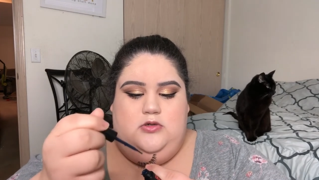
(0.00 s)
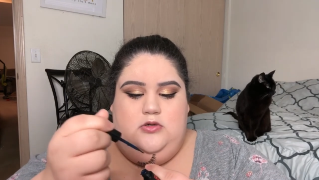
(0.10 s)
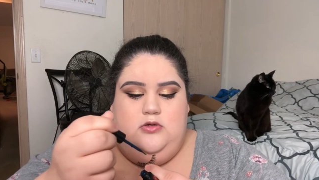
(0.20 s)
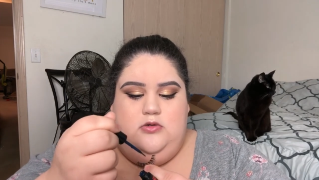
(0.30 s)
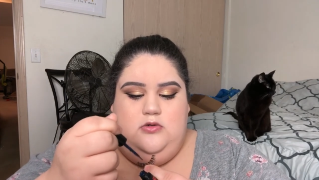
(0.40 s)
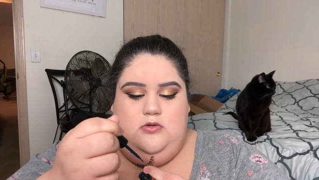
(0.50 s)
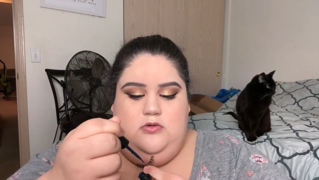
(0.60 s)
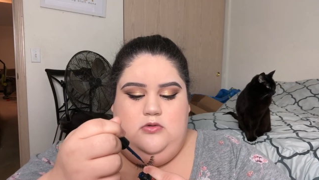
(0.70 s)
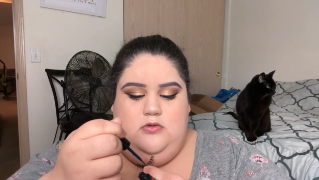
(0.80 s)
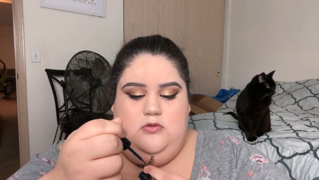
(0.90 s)

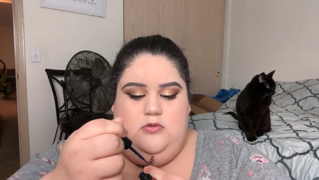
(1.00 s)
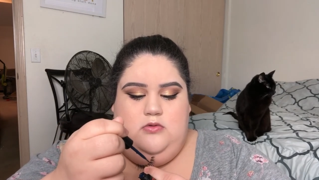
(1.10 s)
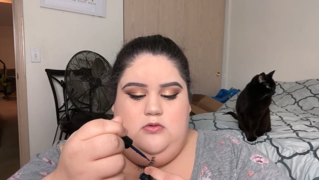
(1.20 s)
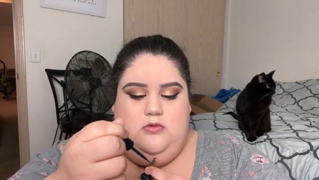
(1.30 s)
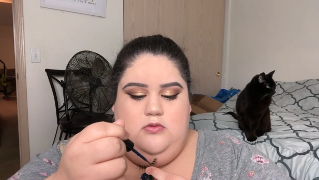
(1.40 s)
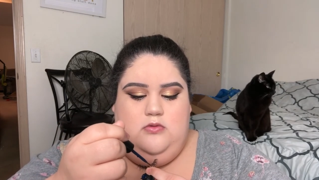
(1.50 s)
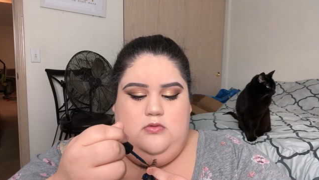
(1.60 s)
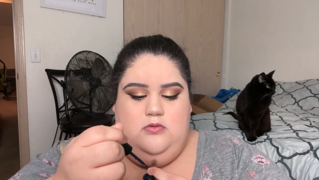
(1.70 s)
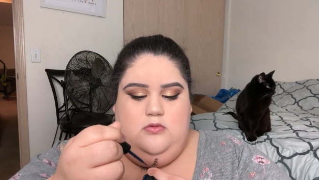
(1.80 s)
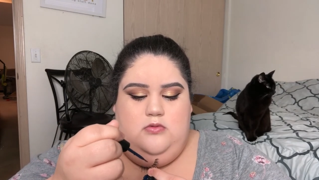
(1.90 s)

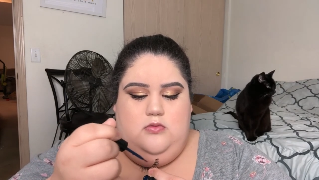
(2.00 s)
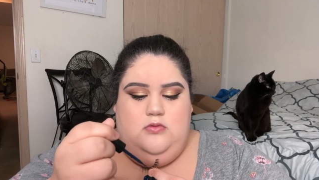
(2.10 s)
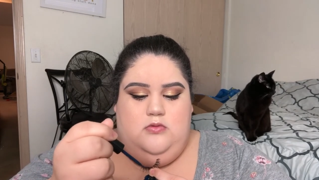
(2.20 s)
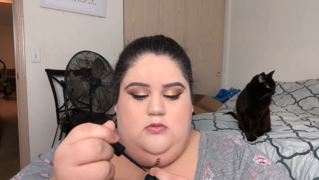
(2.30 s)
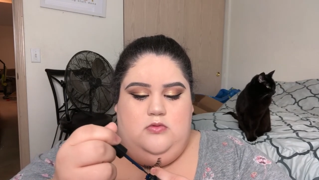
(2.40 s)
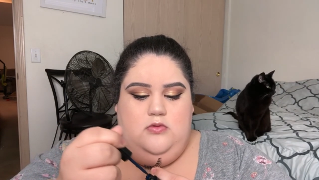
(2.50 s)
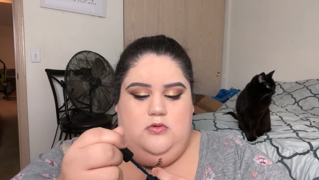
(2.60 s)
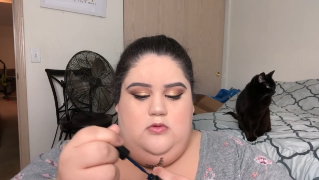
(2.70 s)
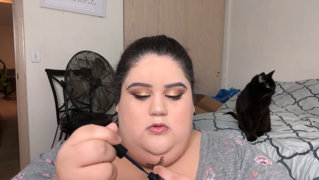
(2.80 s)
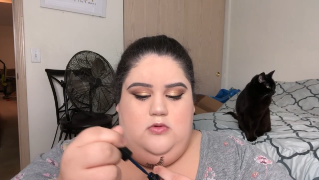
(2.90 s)

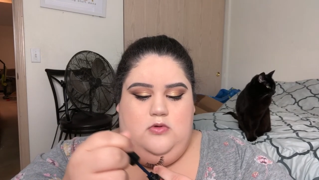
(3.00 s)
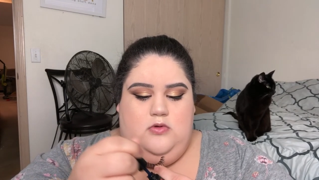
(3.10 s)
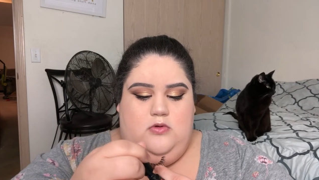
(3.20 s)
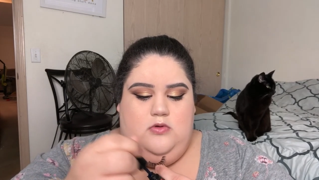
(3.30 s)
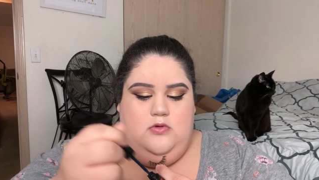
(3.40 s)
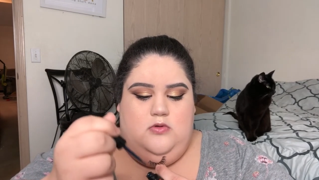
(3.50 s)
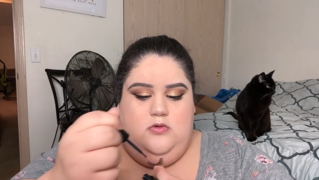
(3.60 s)
[no speech]